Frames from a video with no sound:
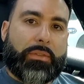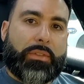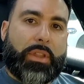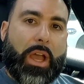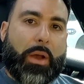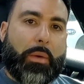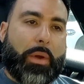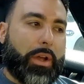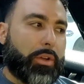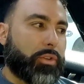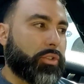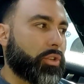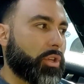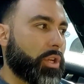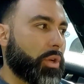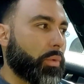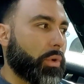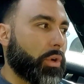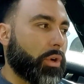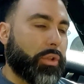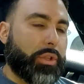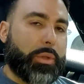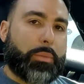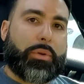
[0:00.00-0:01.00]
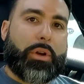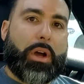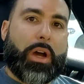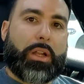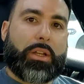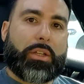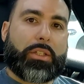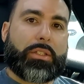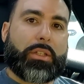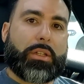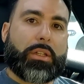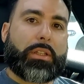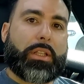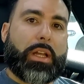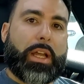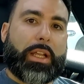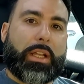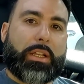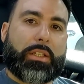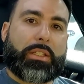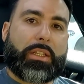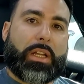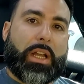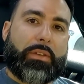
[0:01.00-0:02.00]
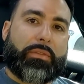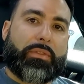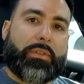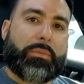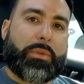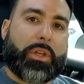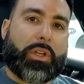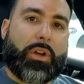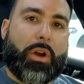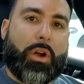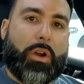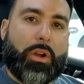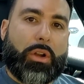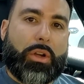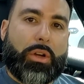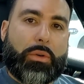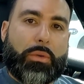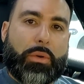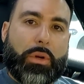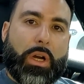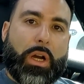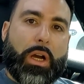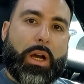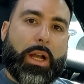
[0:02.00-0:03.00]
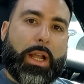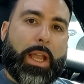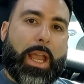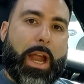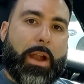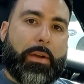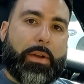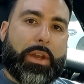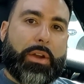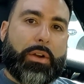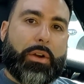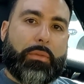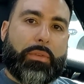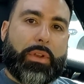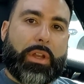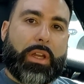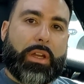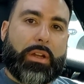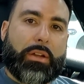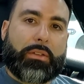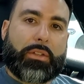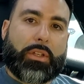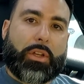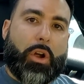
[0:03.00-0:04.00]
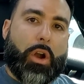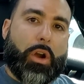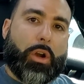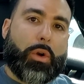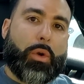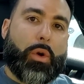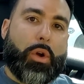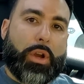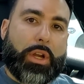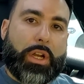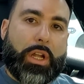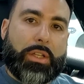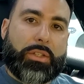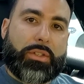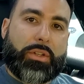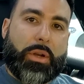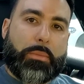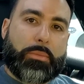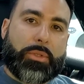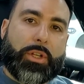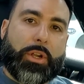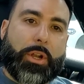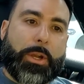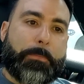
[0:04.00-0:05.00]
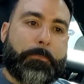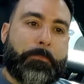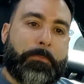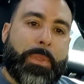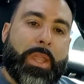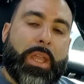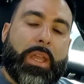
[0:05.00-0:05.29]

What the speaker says: That way I'll show you what all the products look like aside from the cargo carrier over here, the cargo organizer, I'm sorry.